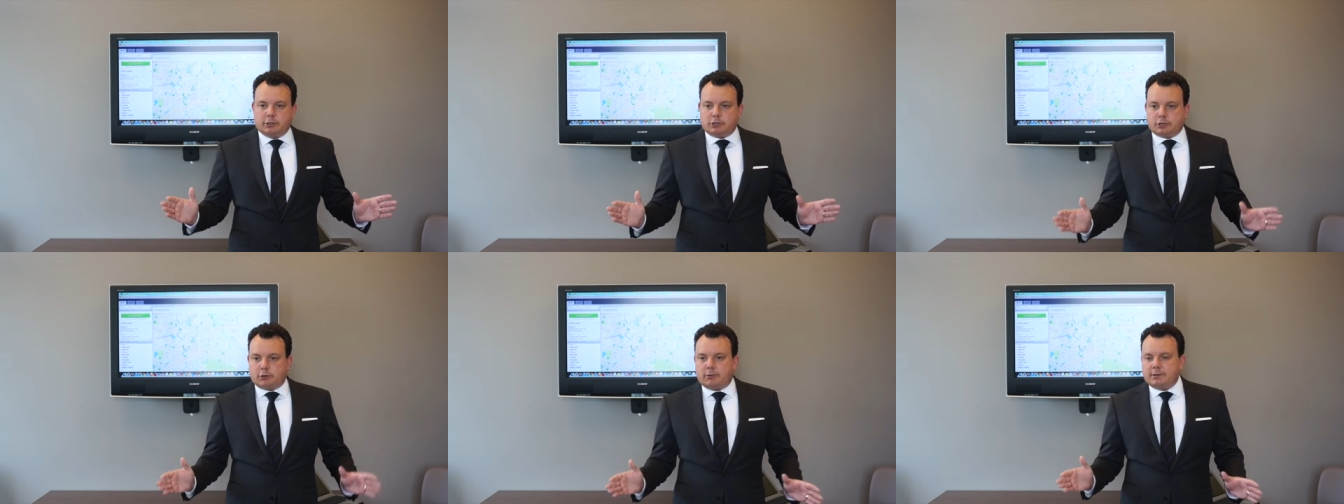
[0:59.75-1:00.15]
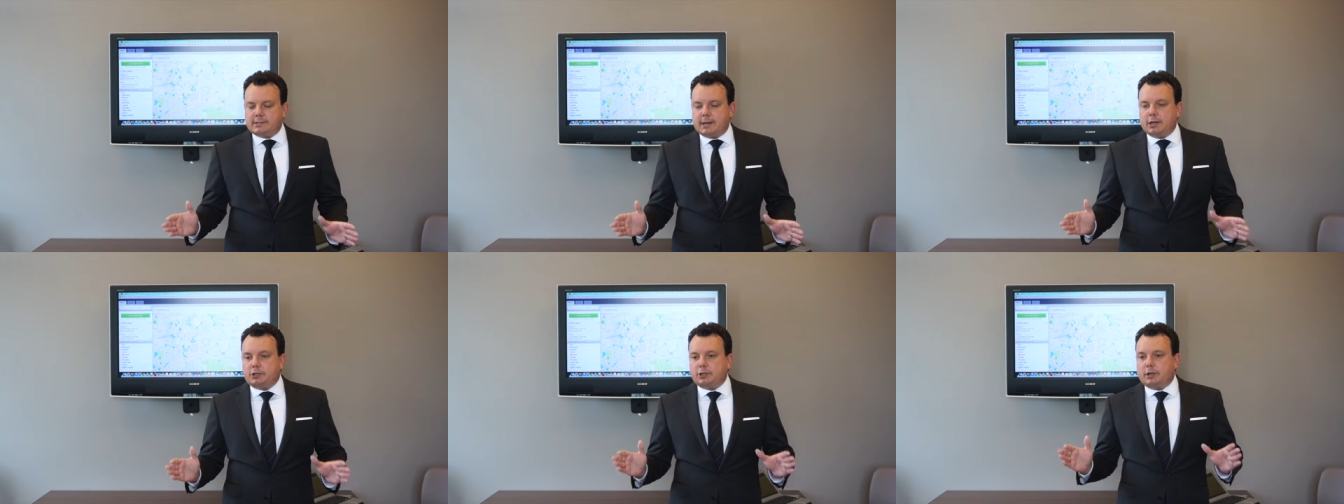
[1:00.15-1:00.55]

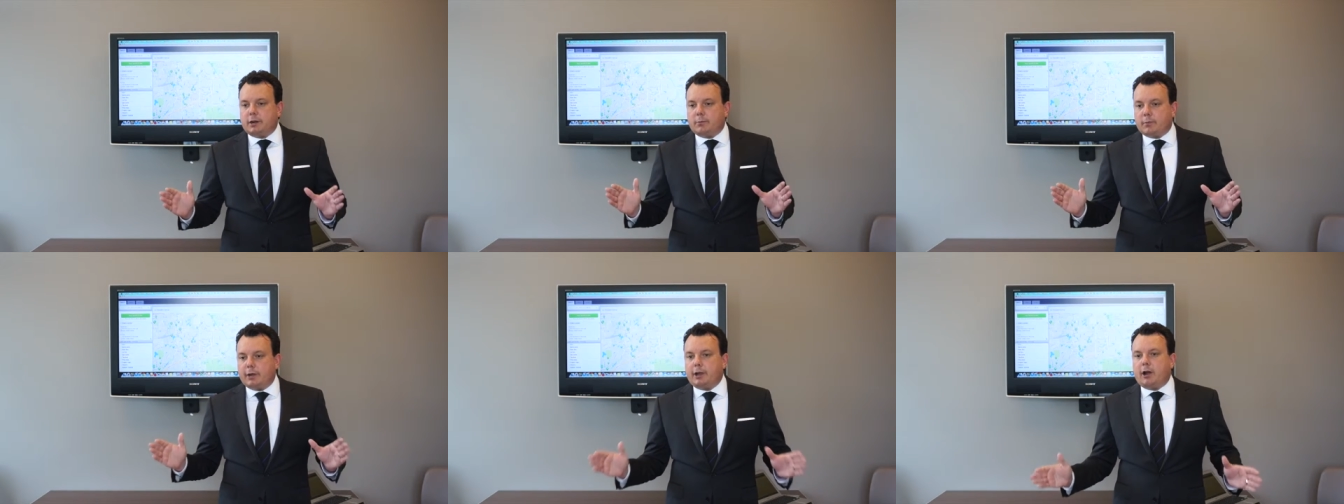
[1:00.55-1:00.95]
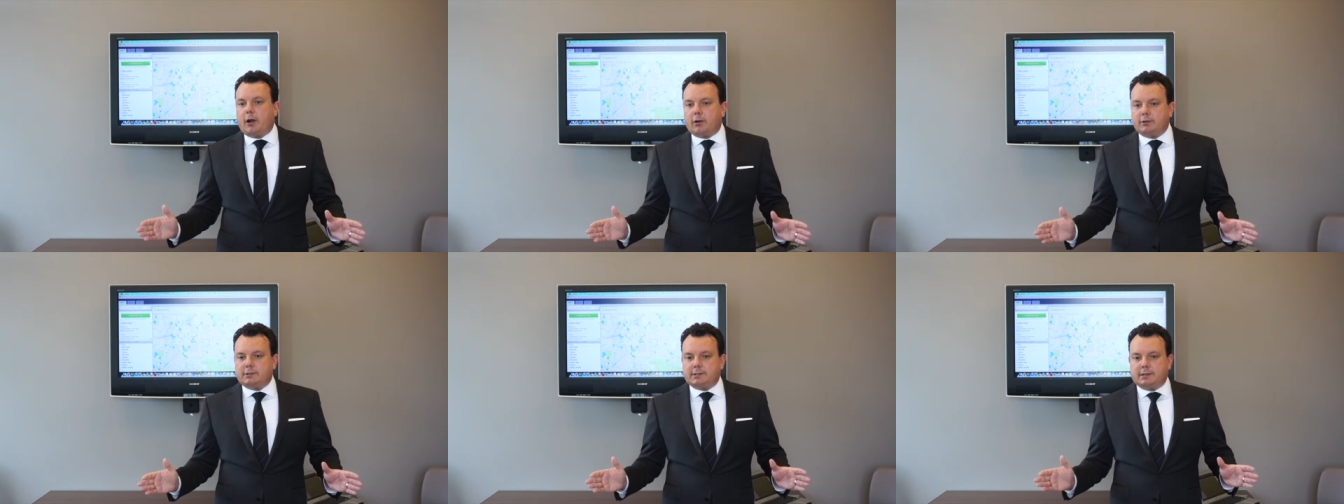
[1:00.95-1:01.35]
insurance agent in
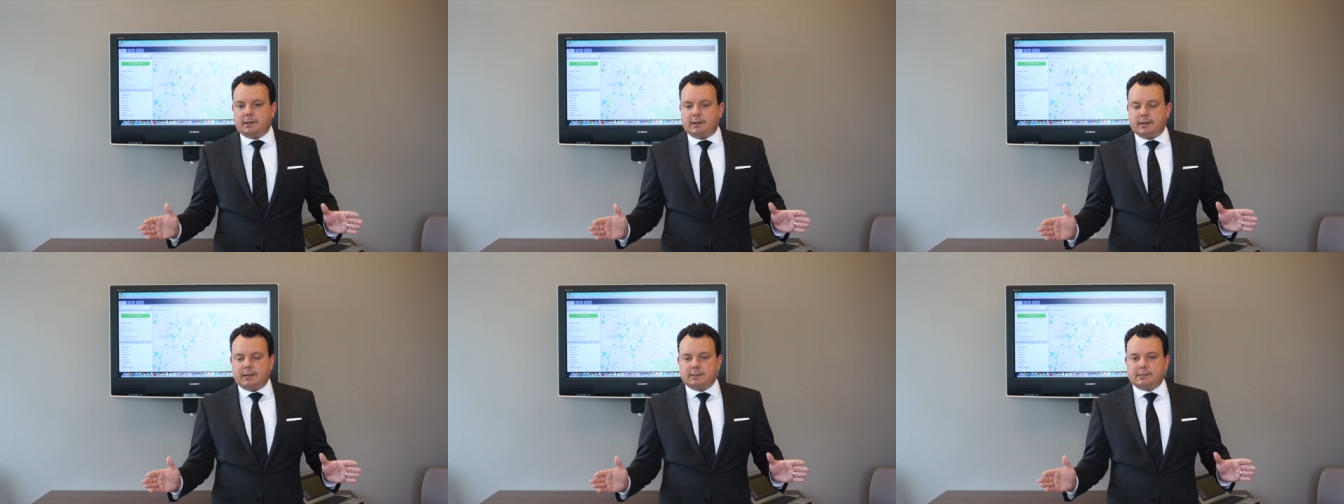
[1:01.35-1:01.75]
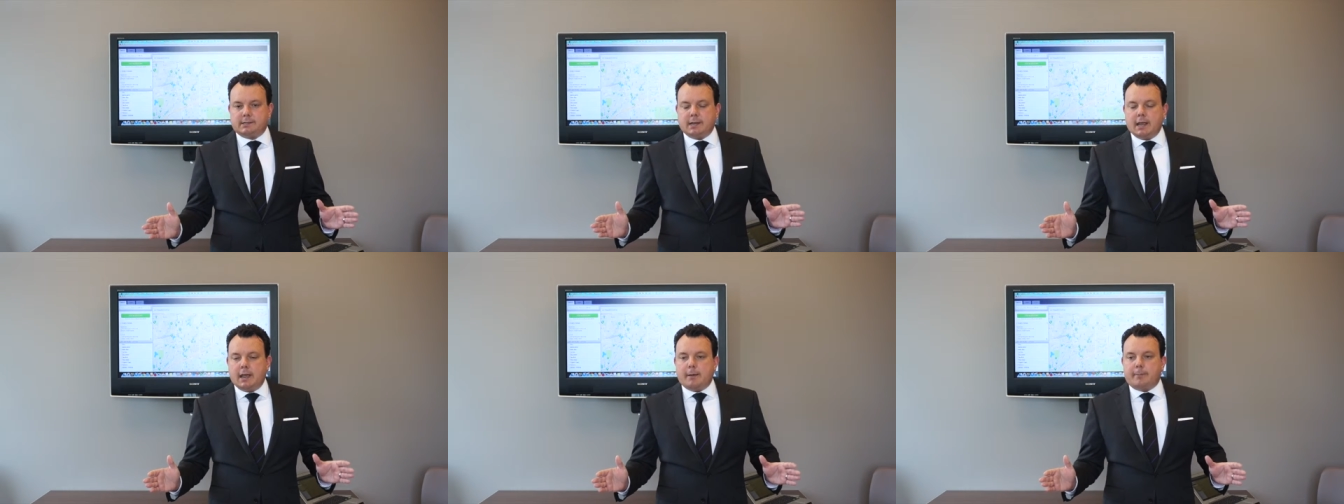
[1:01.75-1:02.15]
regards to
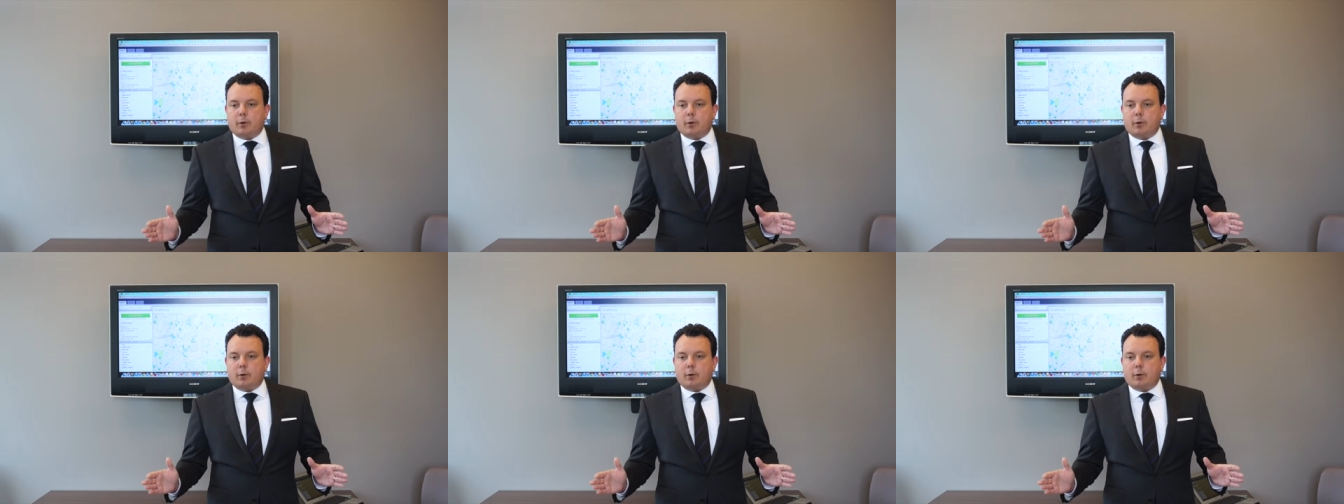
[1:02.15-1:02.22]
this.